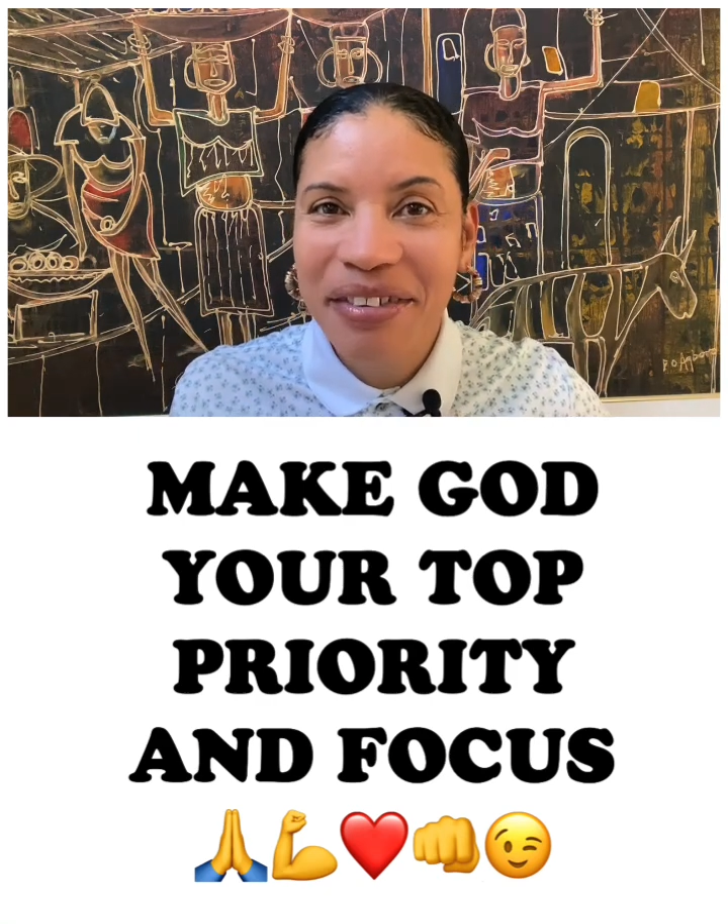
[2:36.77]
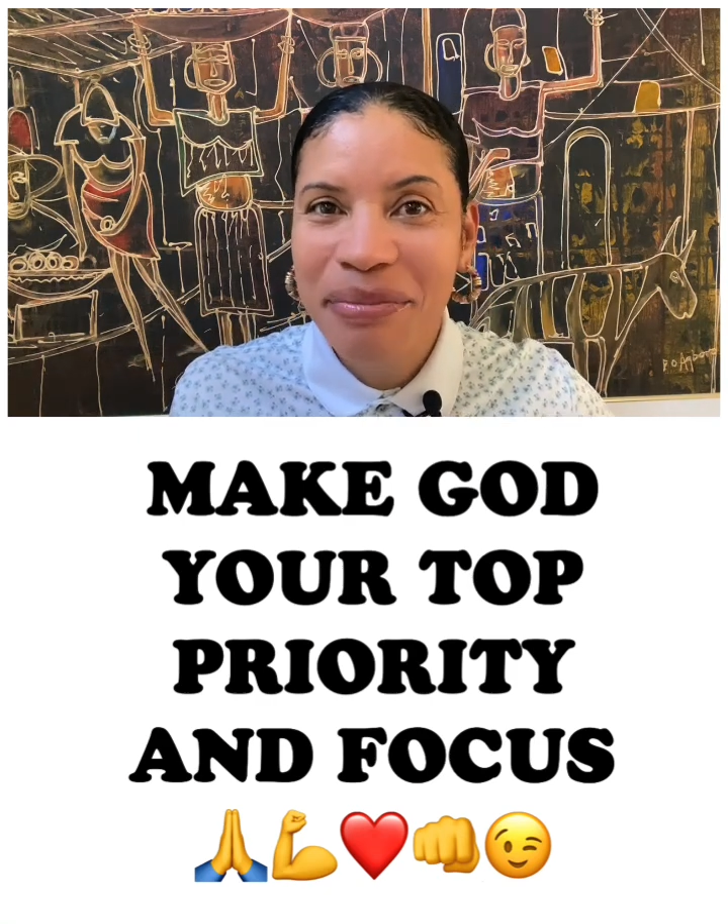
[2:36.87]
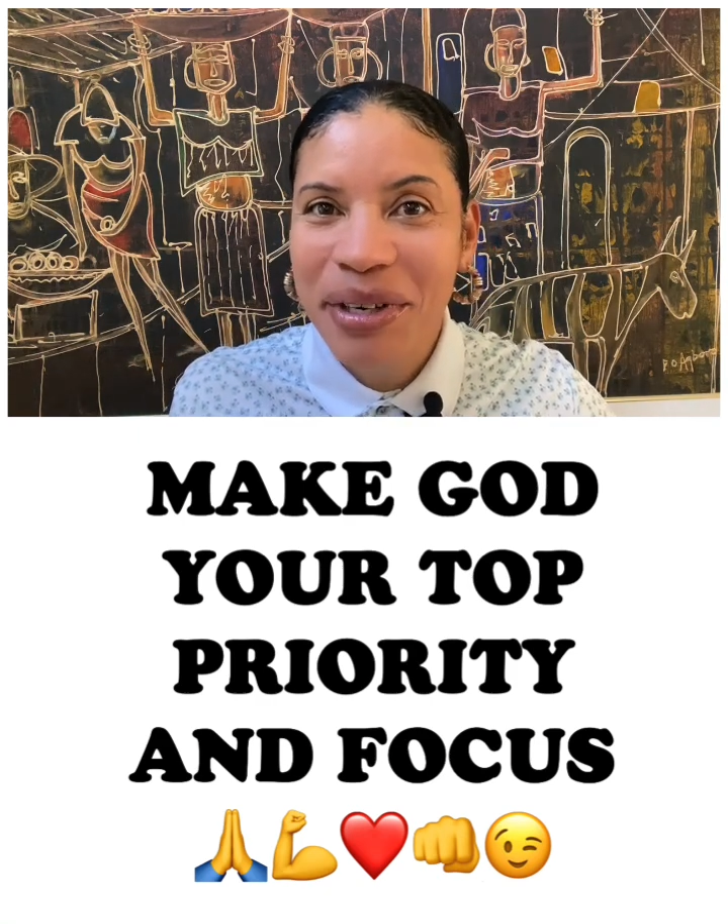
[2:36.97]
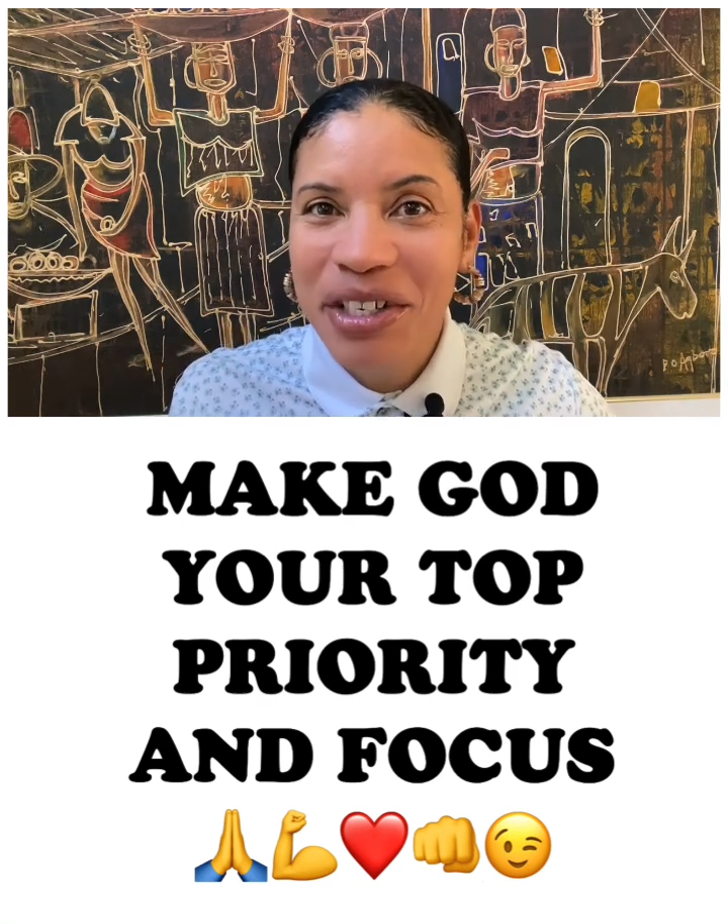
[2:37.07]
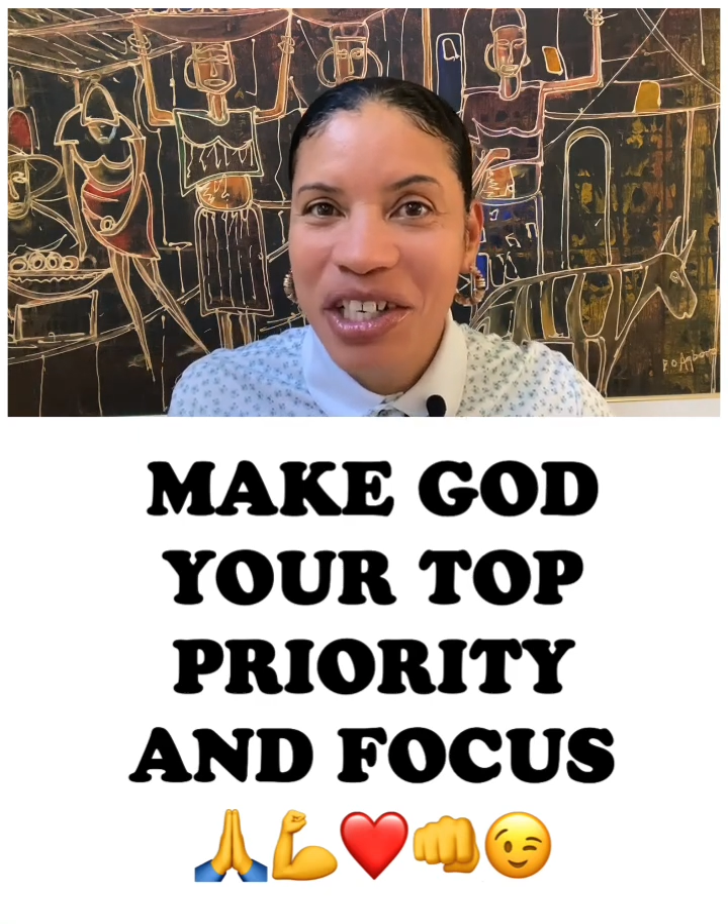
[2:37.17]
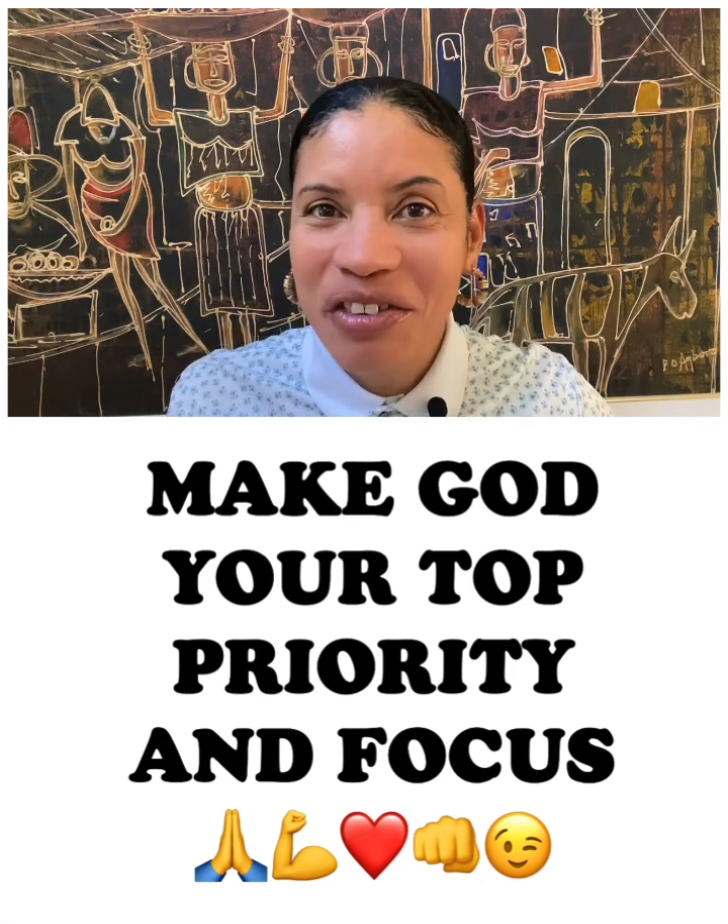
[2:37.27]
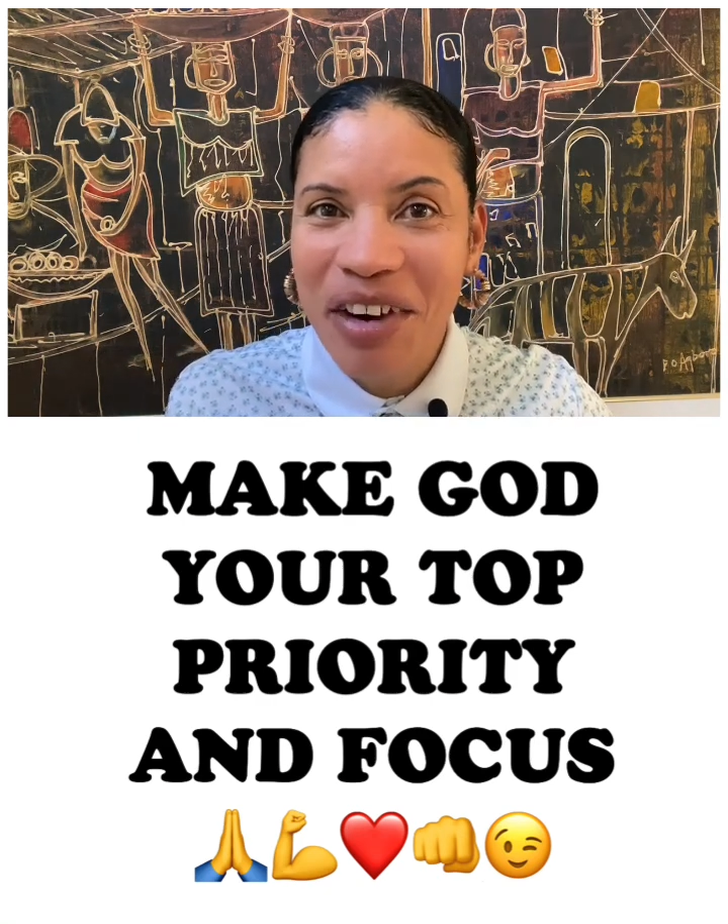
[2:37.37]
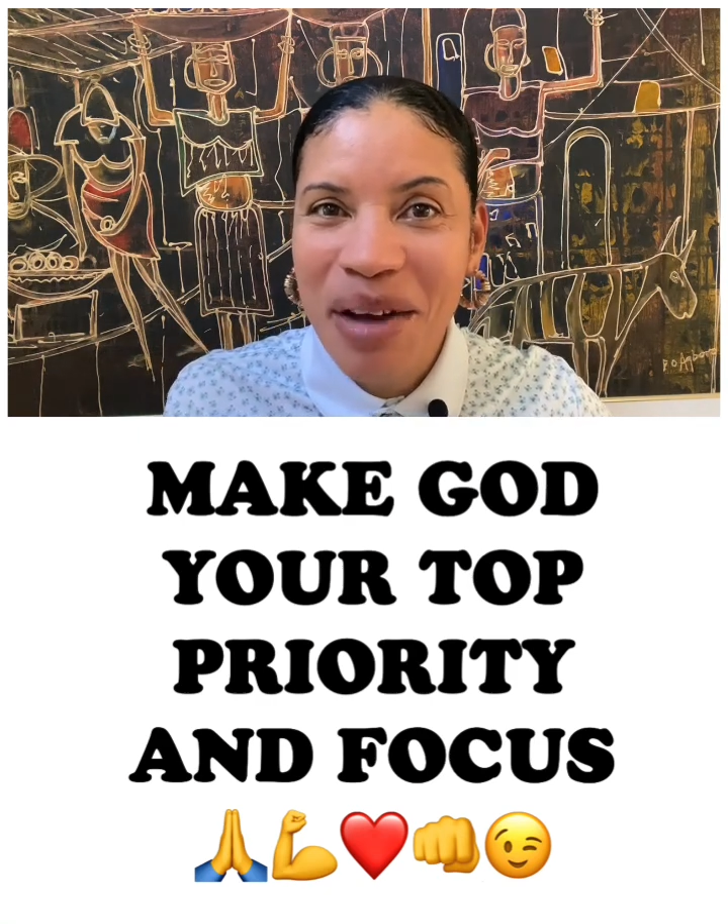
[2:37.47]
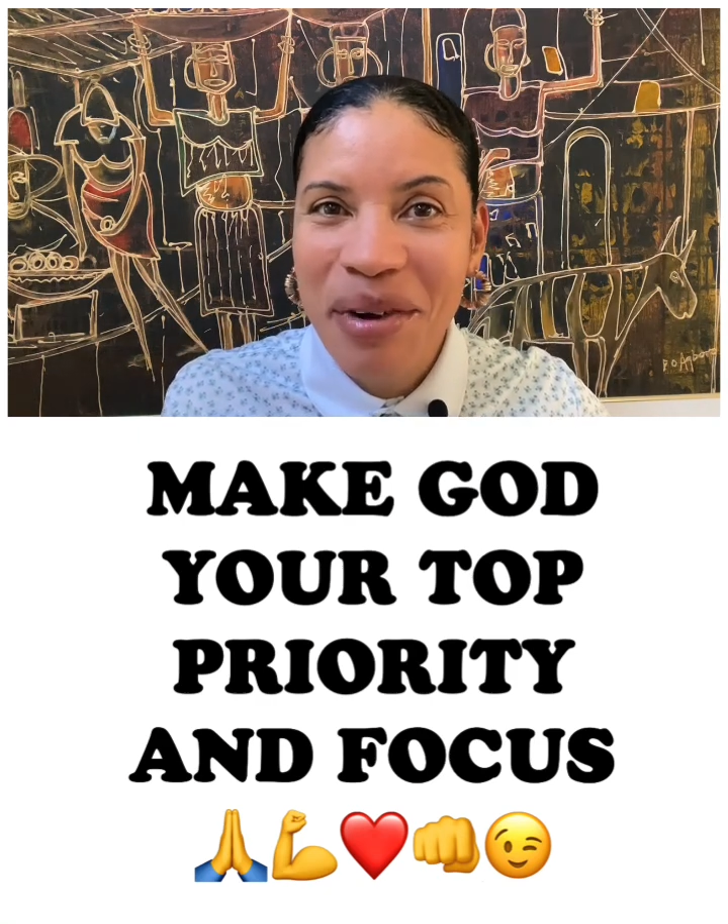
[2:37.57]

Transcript: spiritual realm